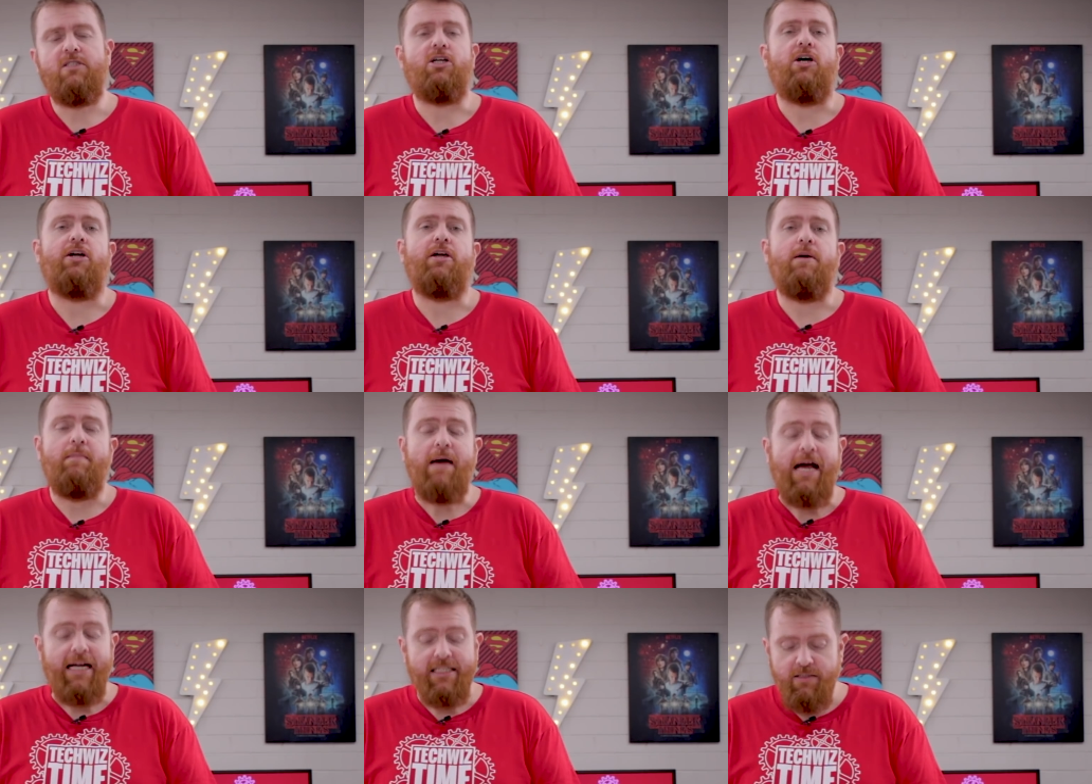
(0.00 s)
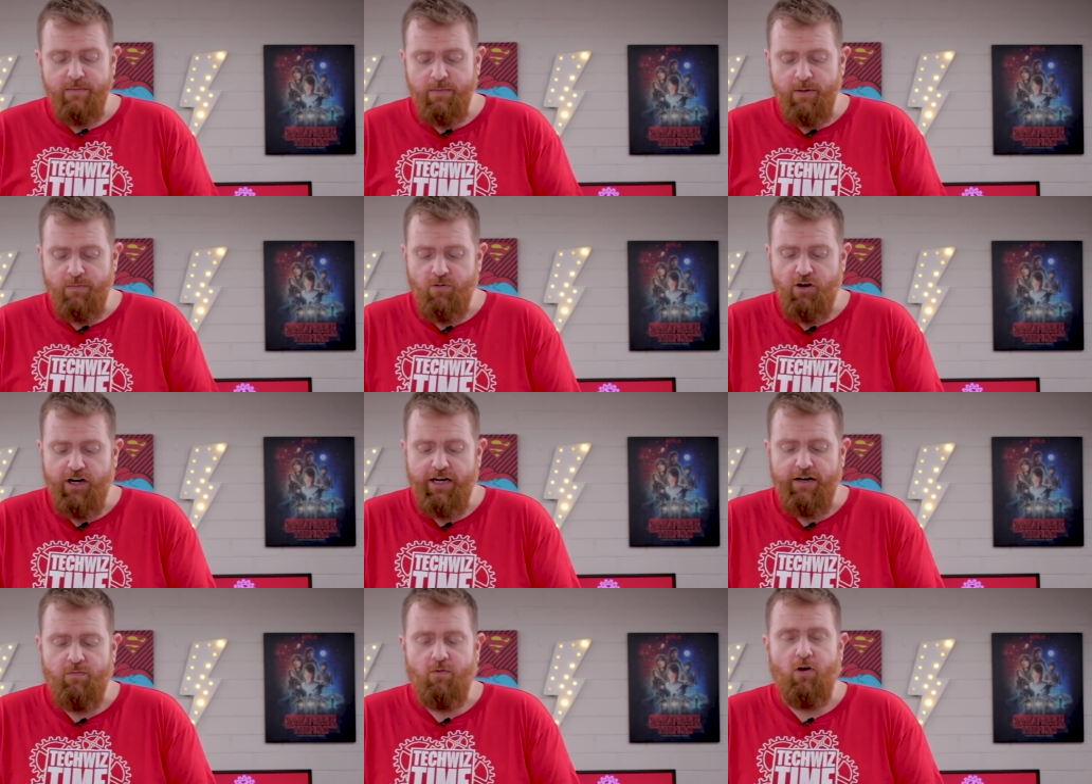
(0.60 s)
So your maximum
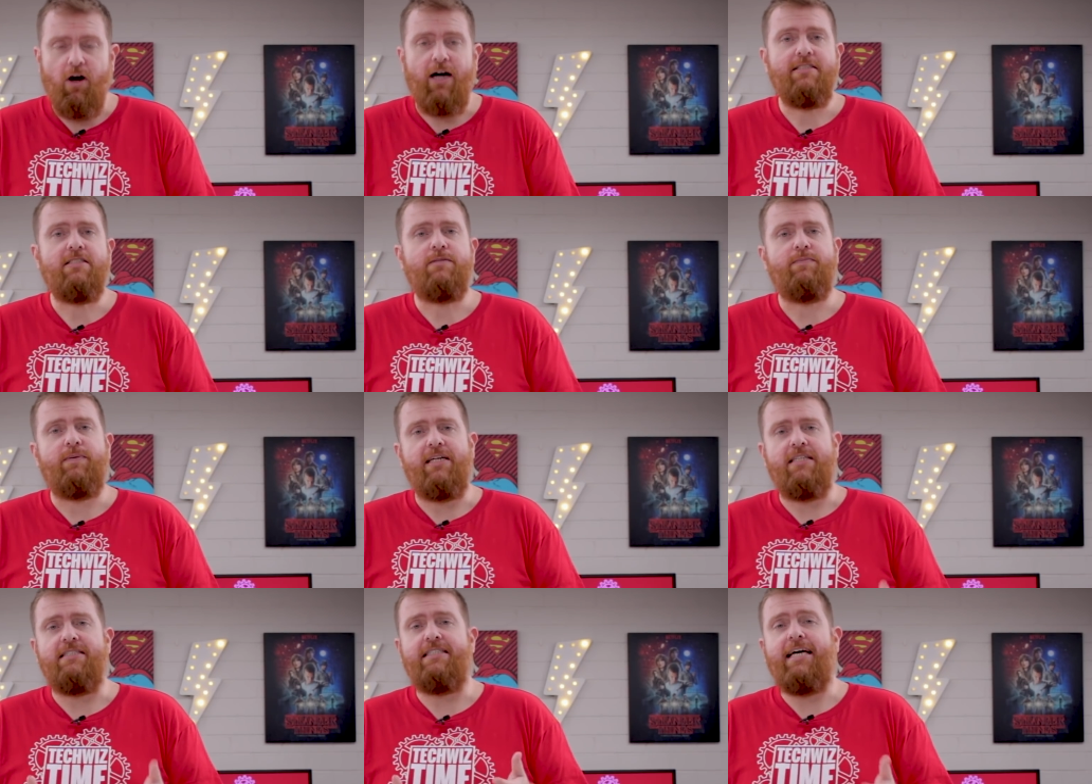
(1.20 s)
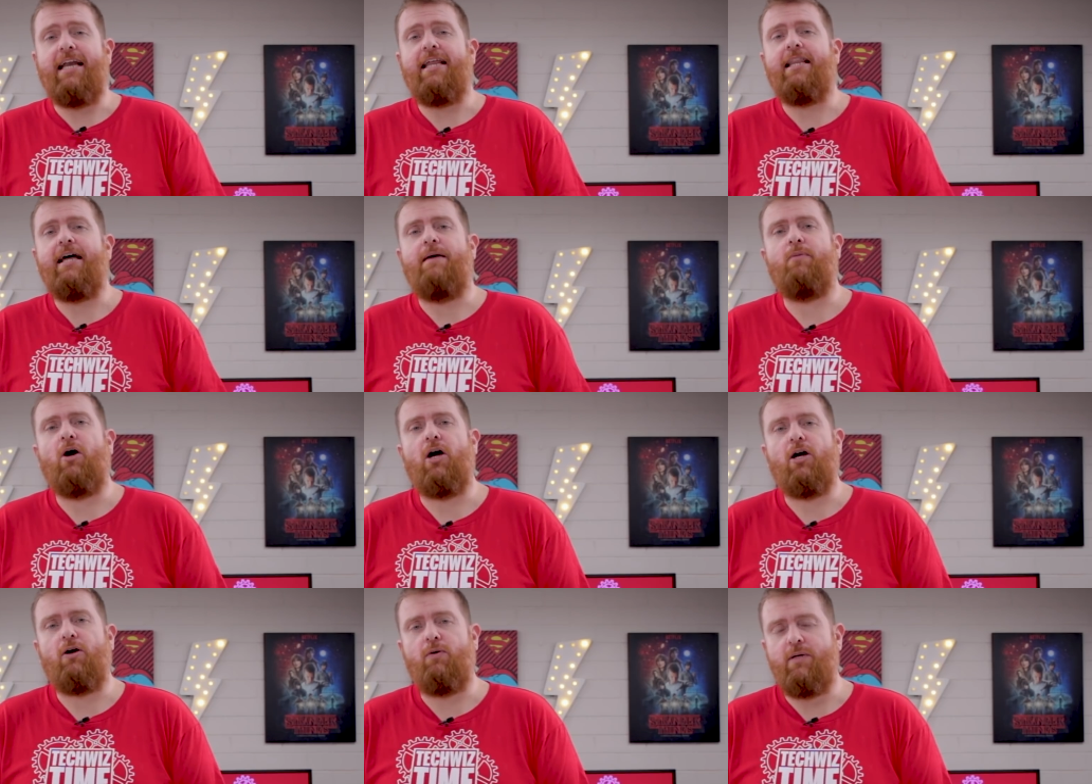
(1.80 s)
read and write speeds out of that
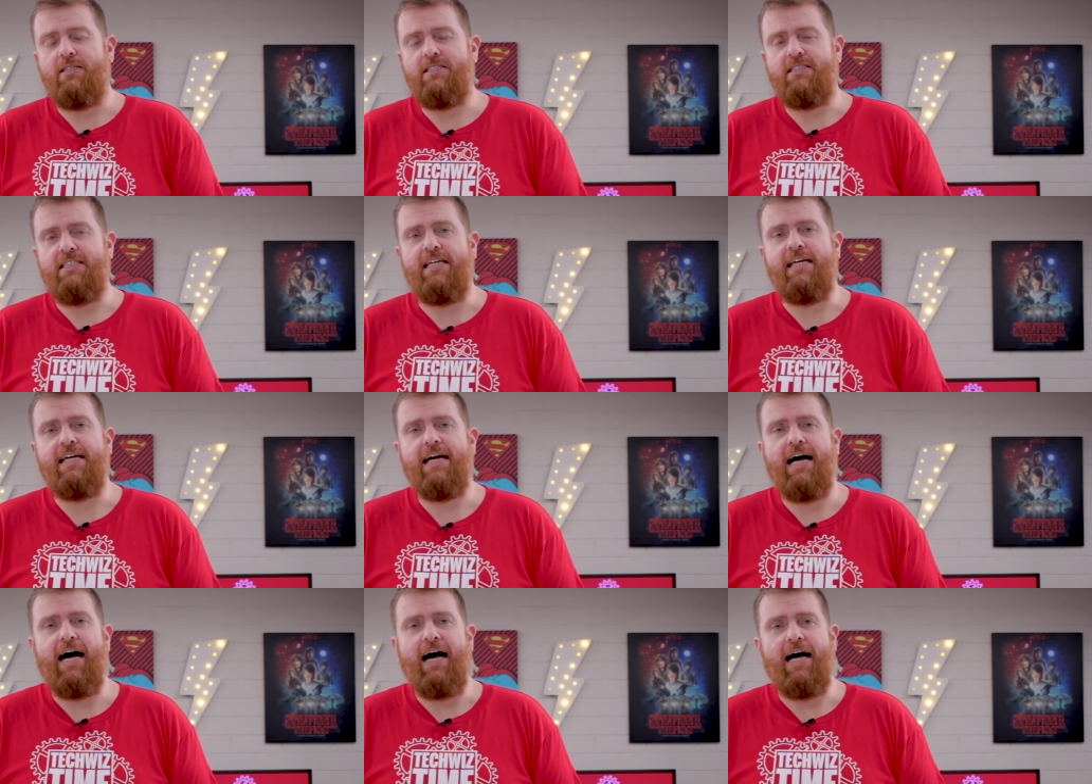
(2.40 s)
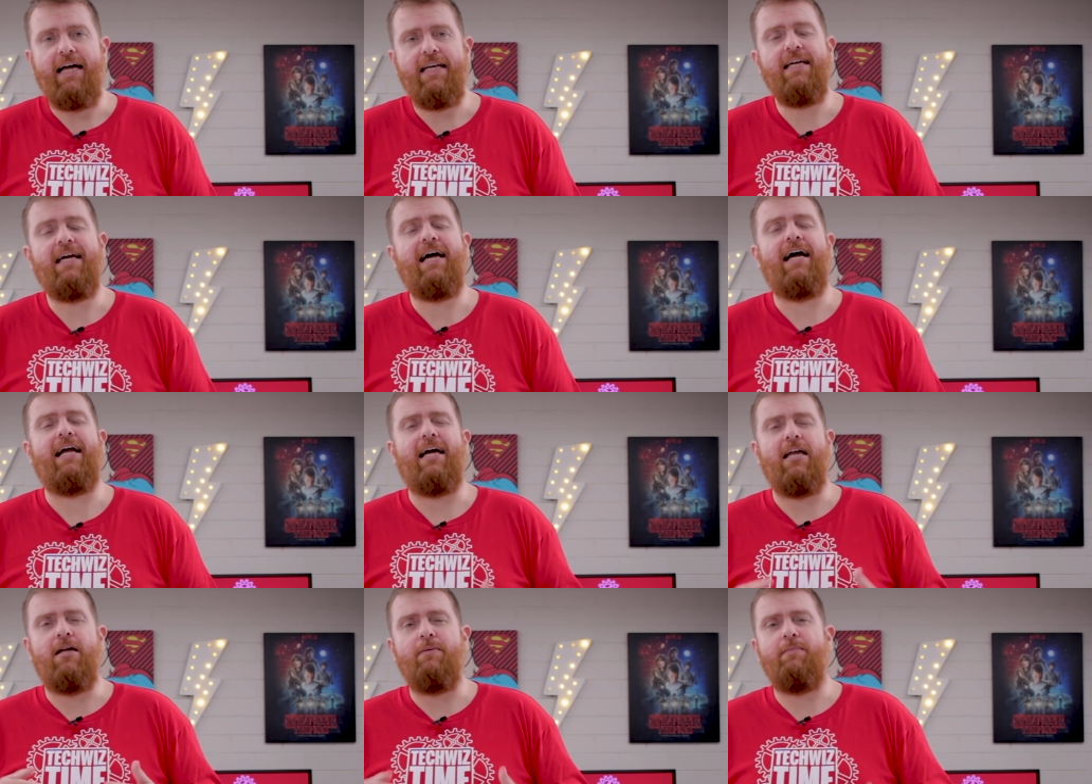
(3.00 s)
micro SD card
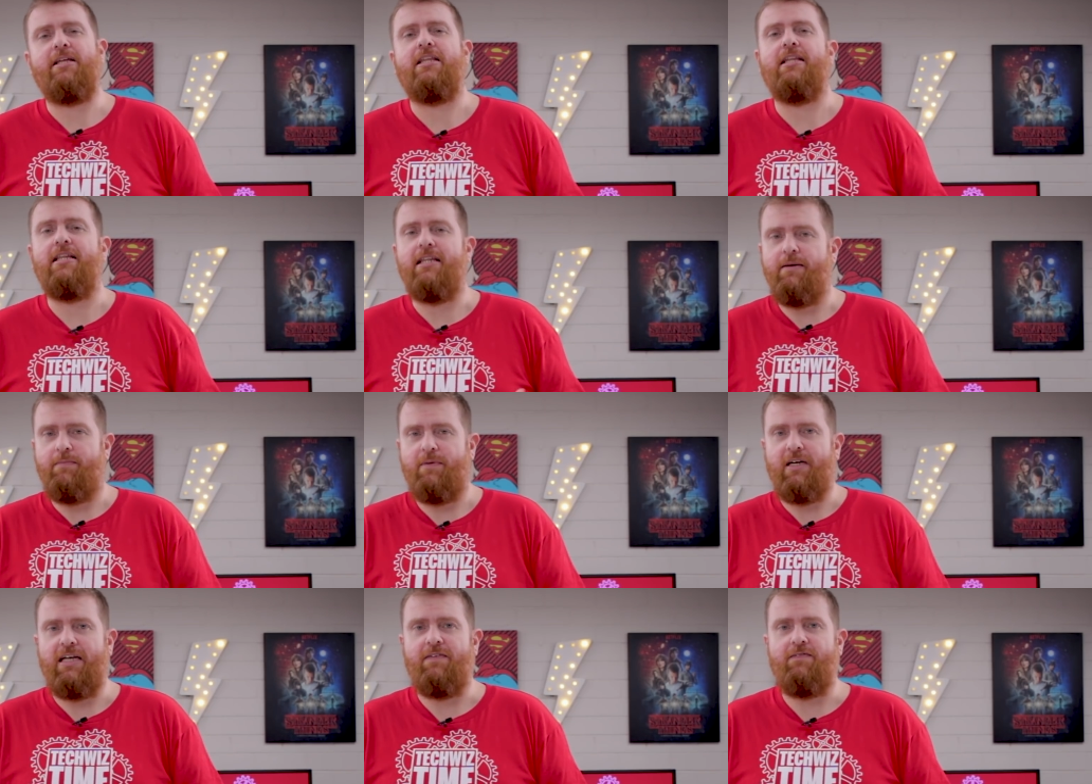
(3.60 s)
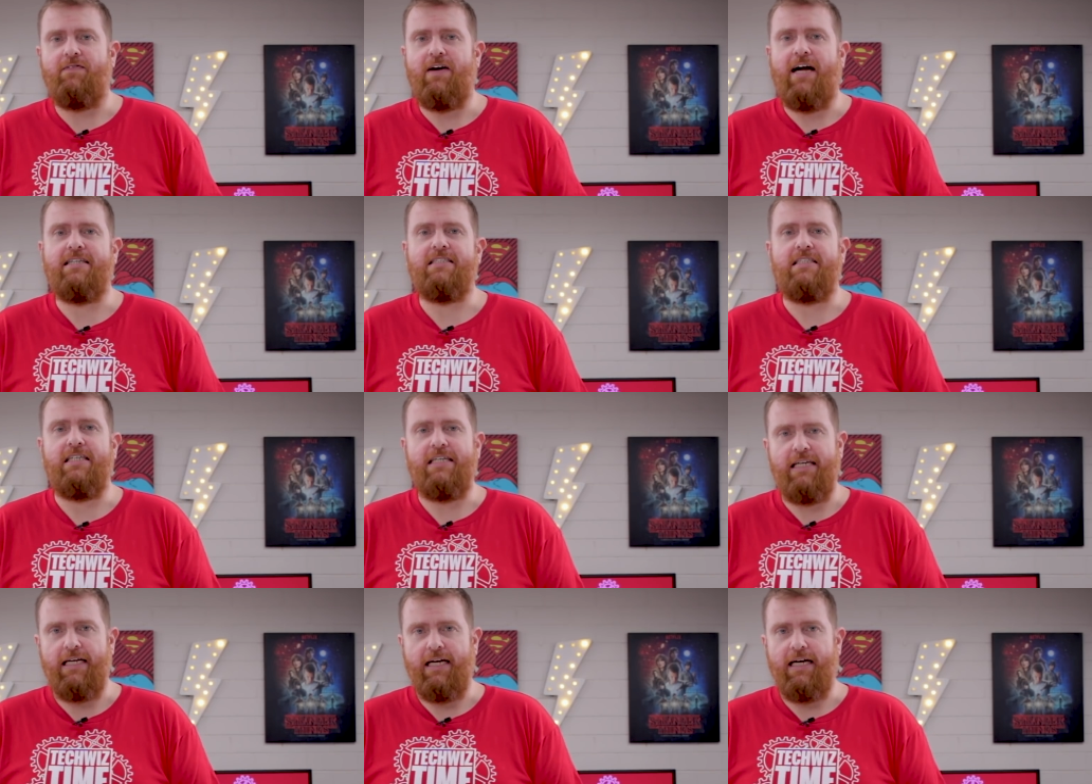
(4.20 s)
are going to be the limiting factor
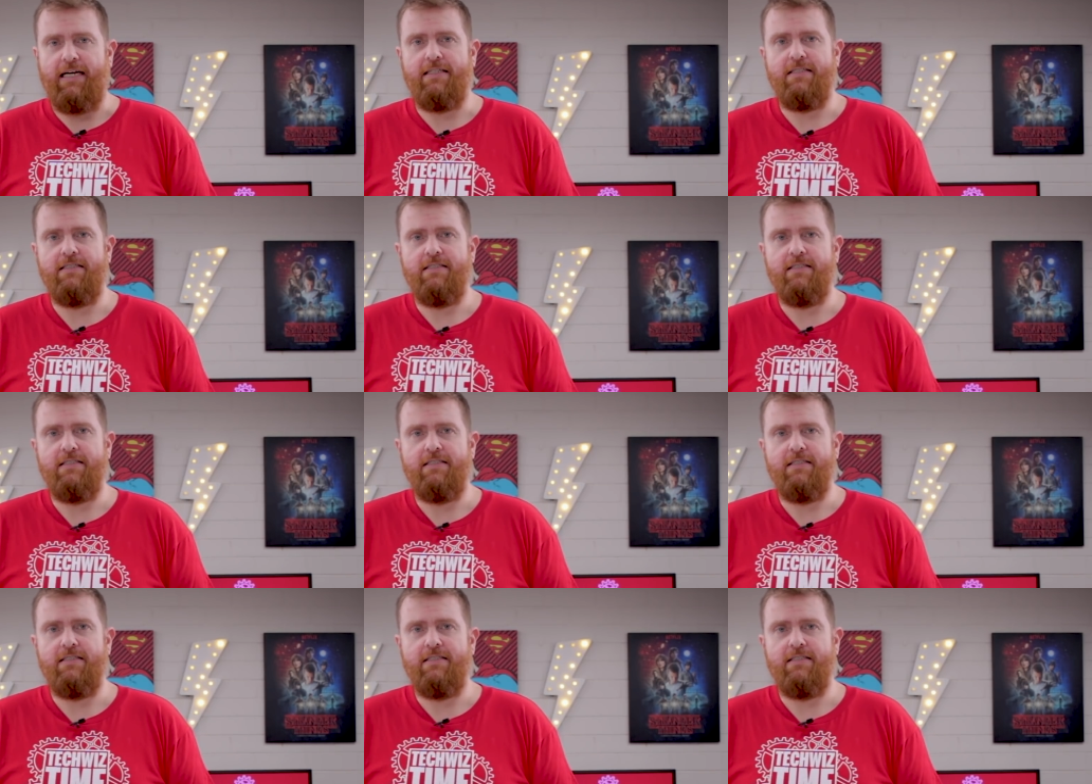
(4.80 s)
here.